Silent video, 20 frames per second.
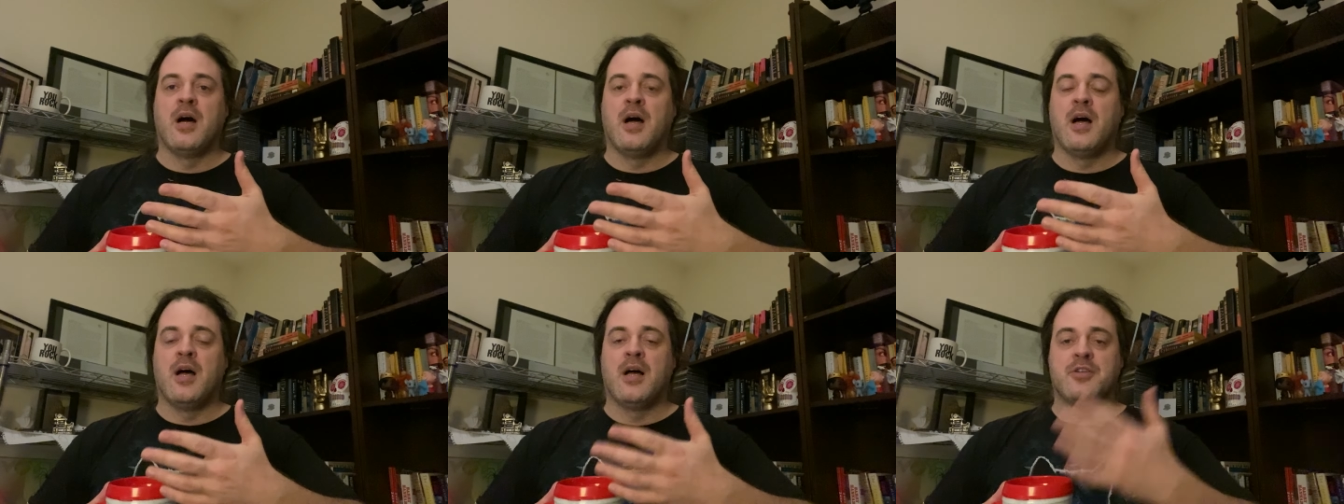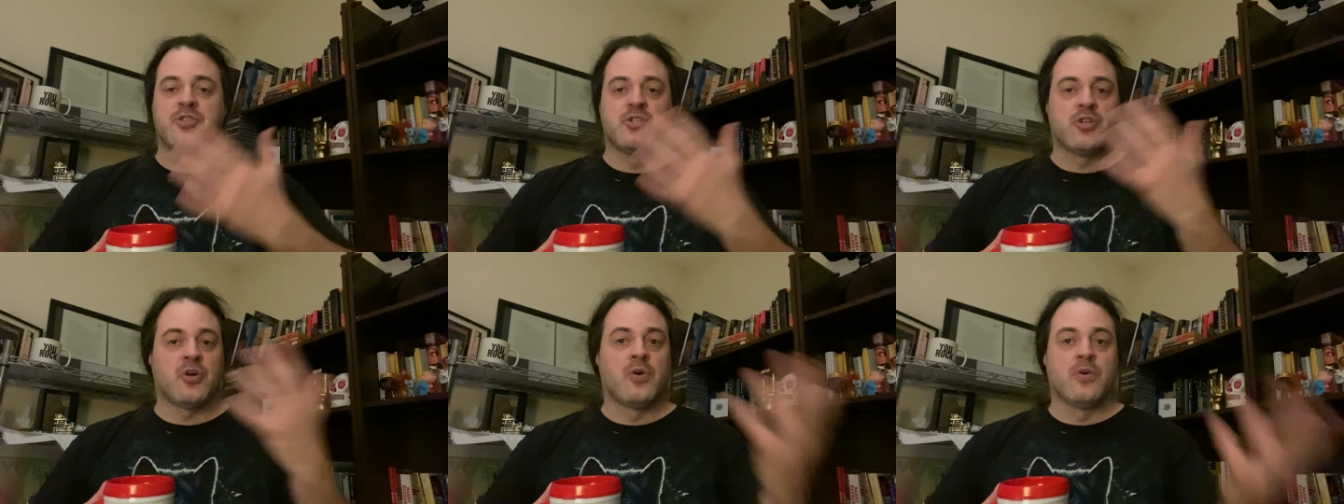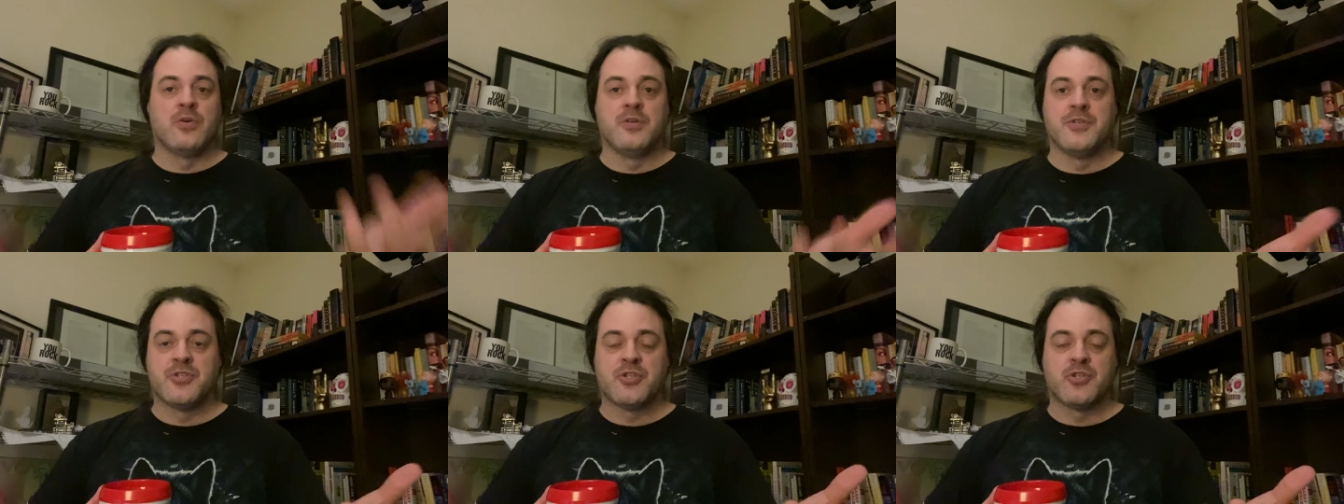uh,
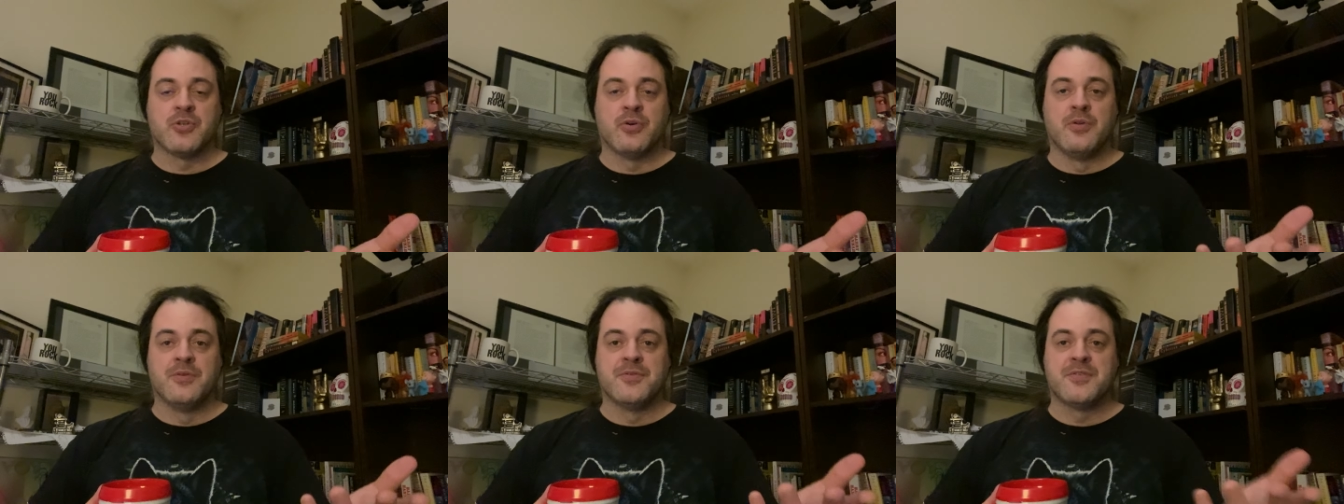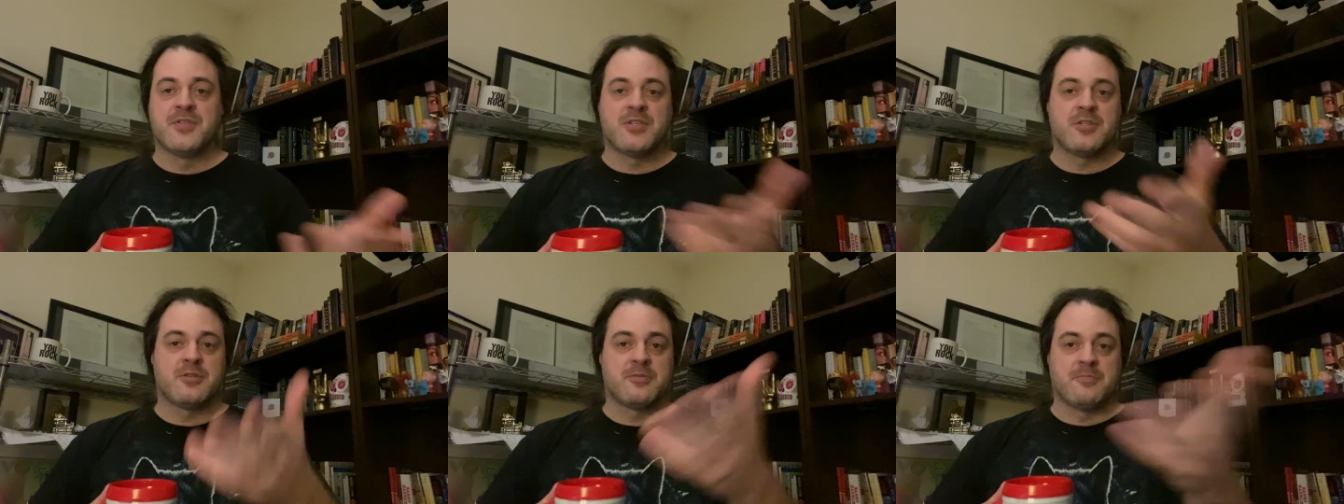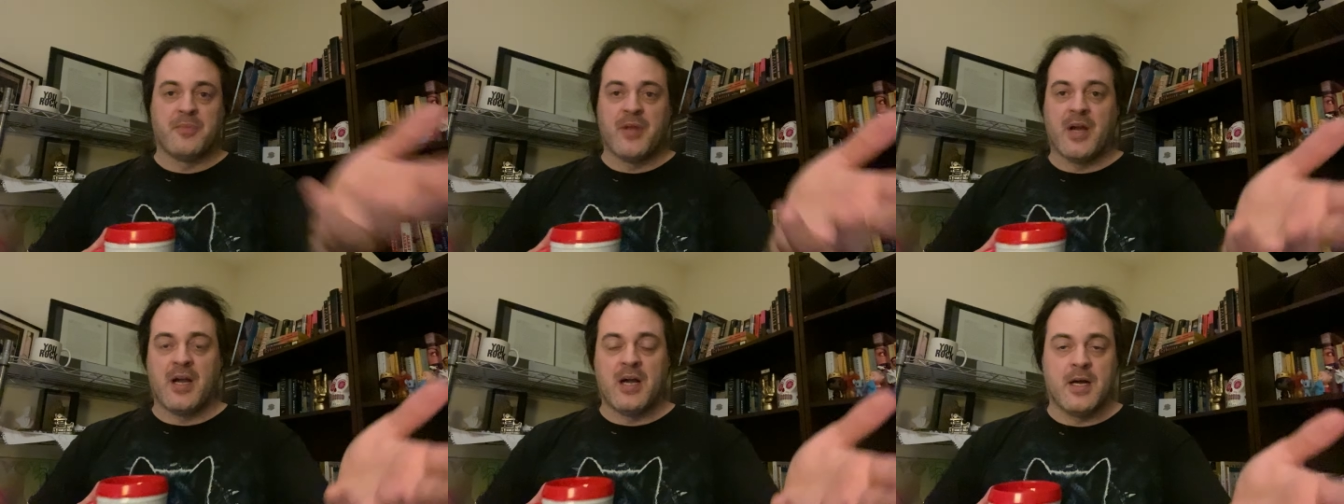Charles Schulz
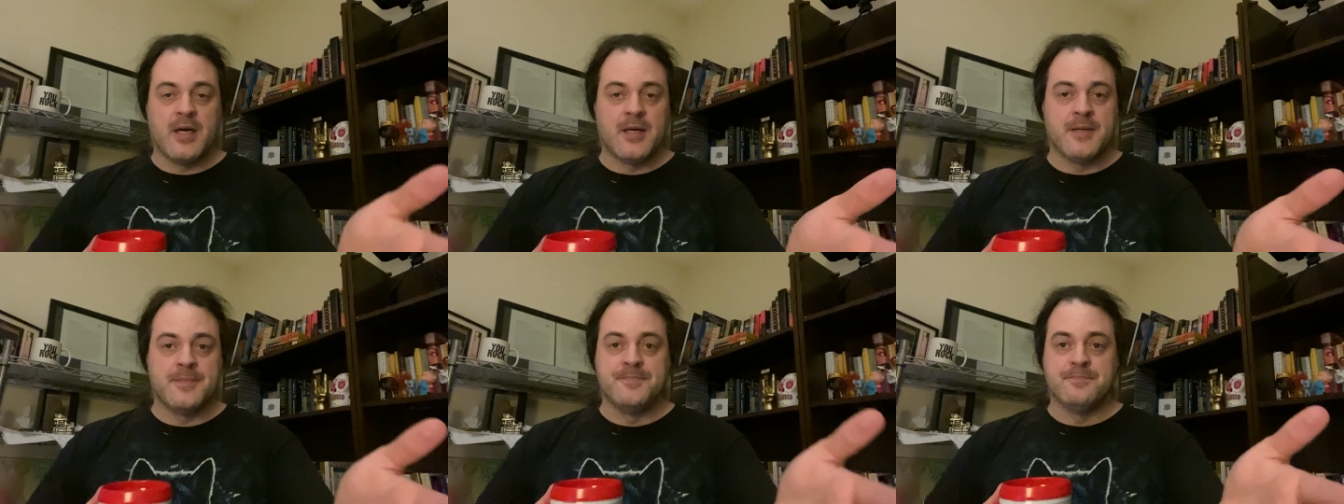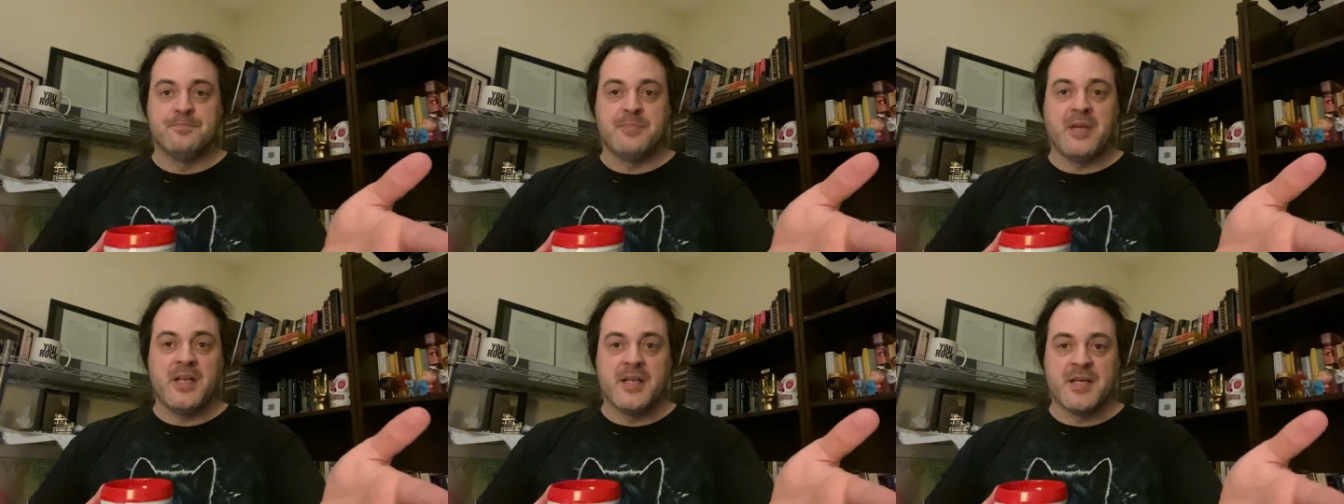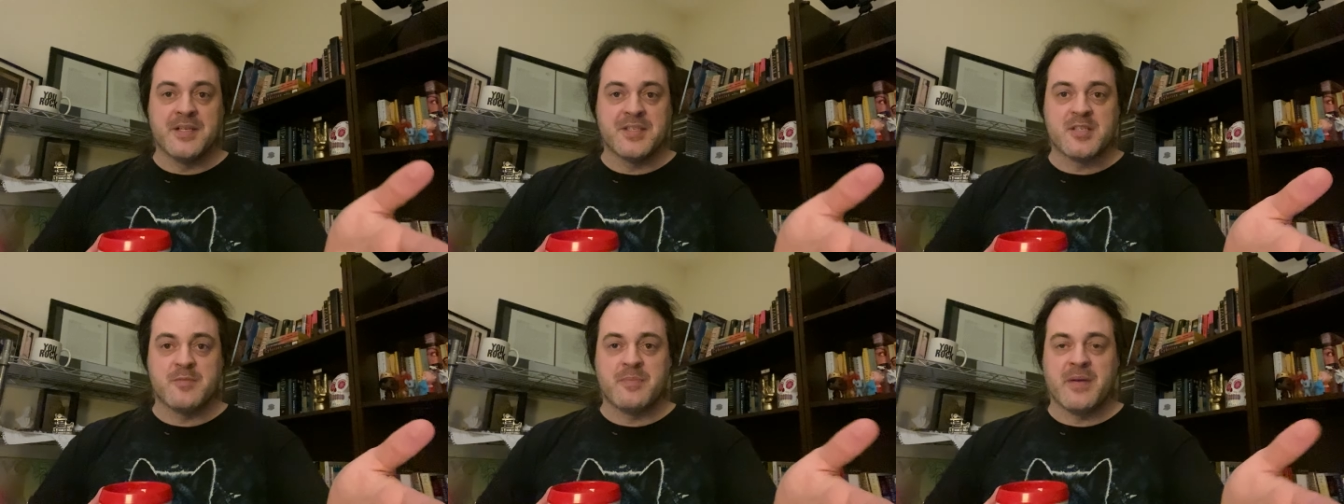um,
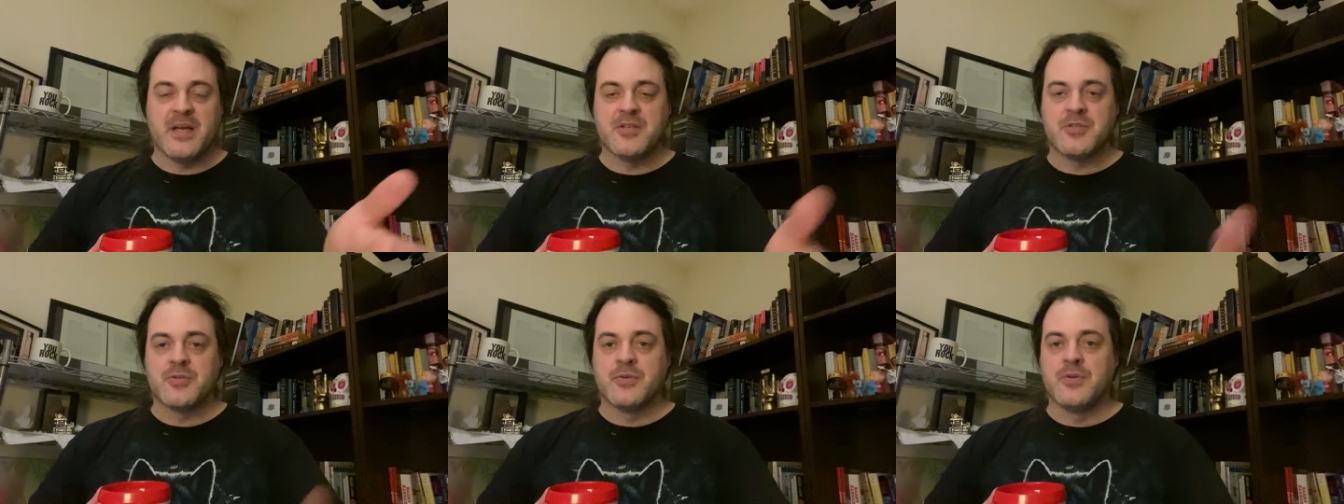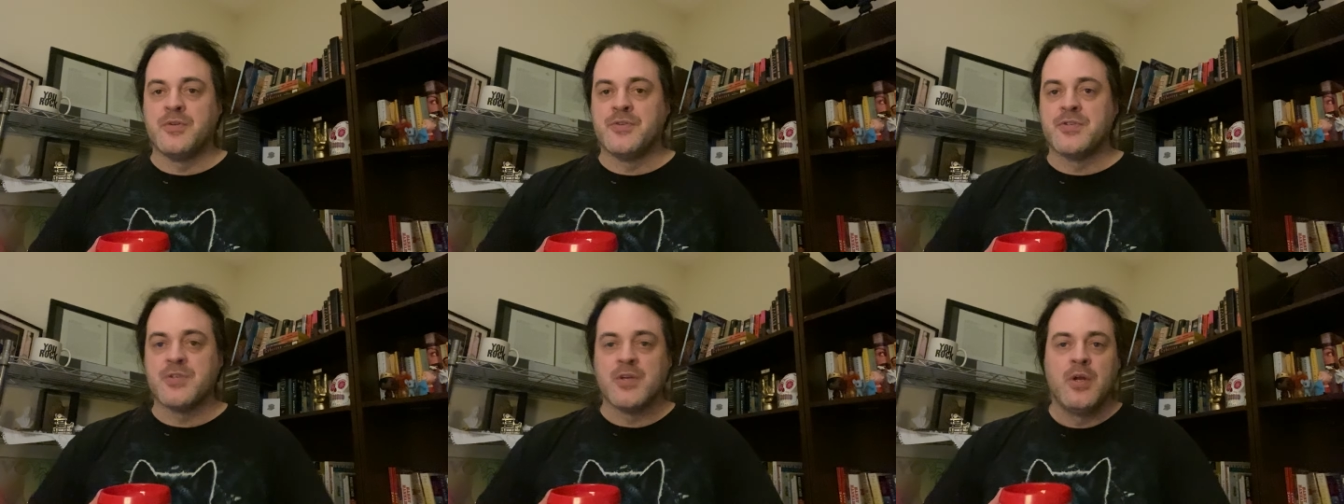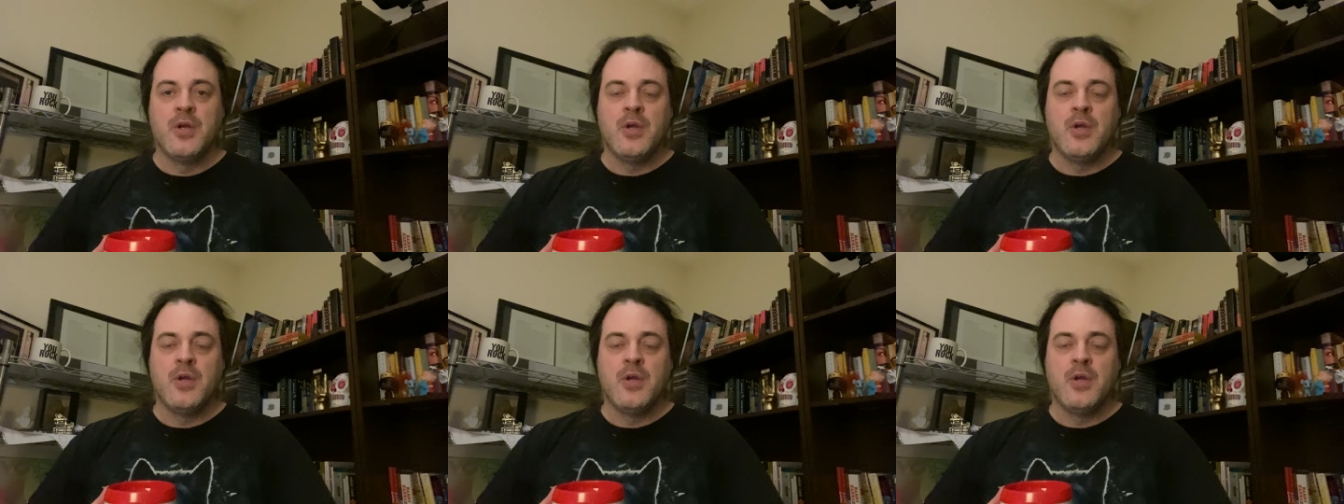Peanut specials